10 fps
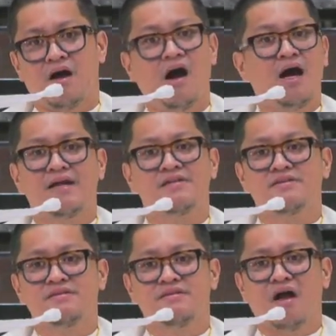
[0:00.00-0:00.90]
heart,
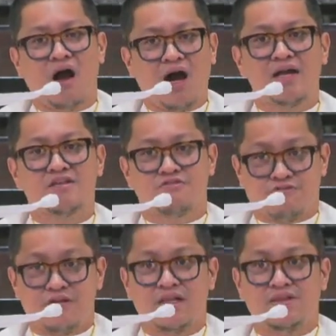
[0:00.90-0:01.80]
the heart
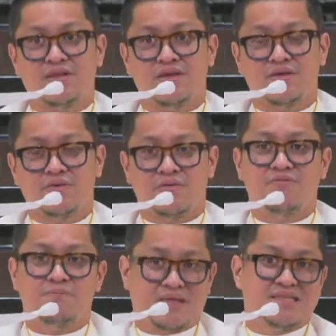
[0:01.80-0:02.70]
filled
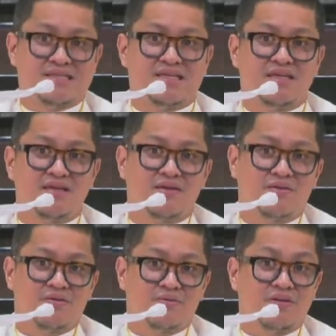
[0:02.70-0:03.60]
with pity
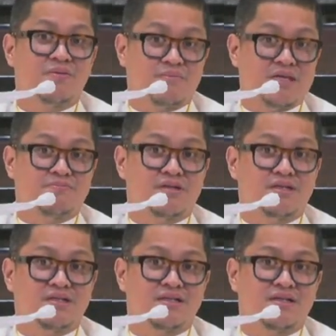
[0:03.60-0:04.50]
with the people.
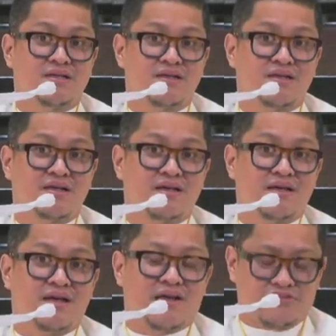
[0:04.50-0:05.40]

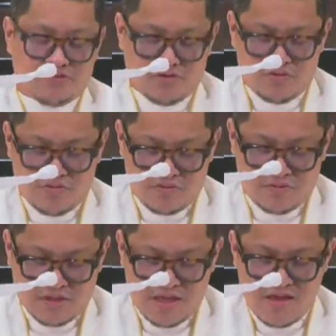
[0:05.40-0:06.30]
And so
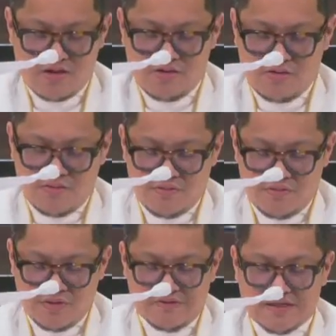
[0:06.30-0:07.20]
here
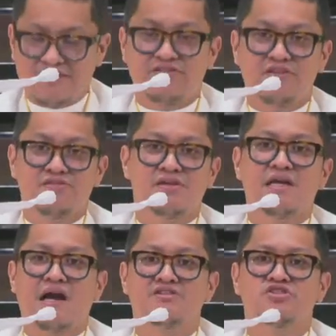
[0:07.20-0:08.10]
we have listened to a
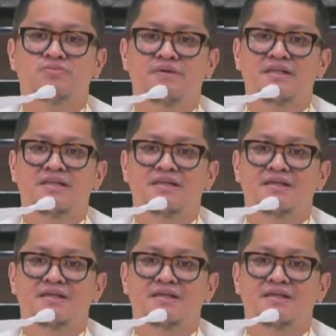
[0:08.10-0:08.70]
gospel,